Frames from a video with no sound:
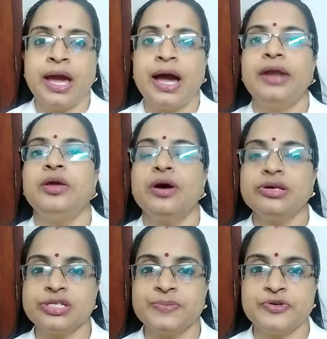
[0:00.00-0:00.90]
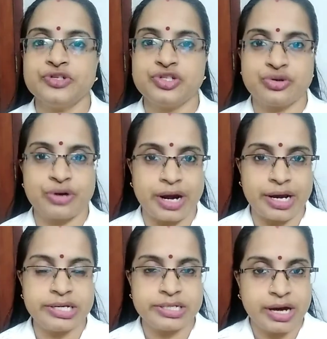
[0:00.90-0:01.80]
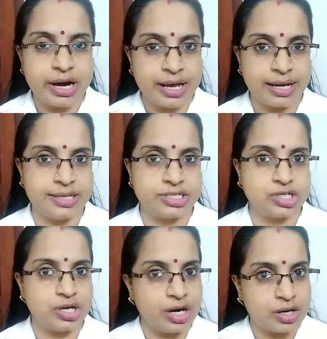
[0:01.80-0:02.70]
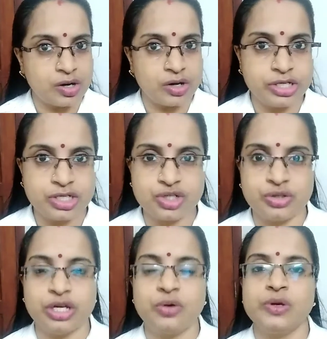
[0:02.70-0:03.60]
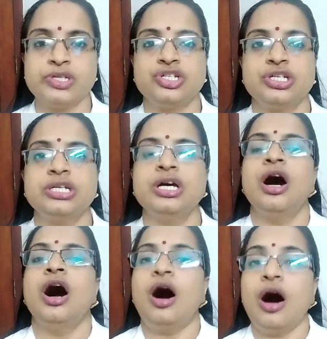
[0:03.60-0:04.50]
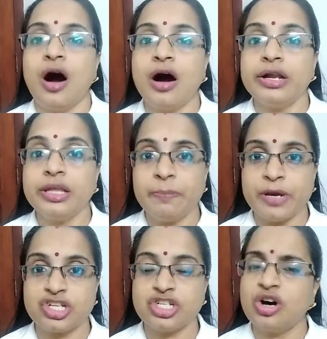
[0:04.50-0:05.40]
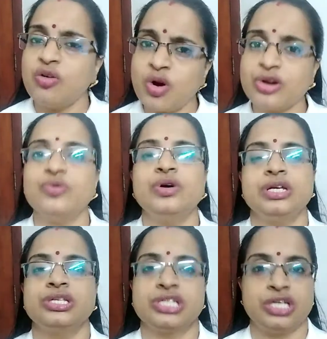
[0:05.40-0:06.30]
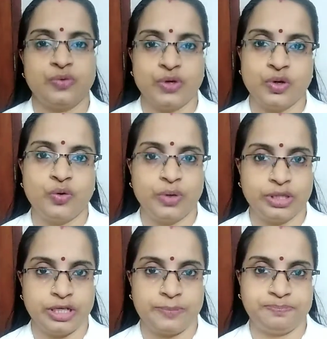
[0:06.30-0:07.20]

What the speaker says: and you are supposed to write a letter according to the question or the picture, whatever is given over there.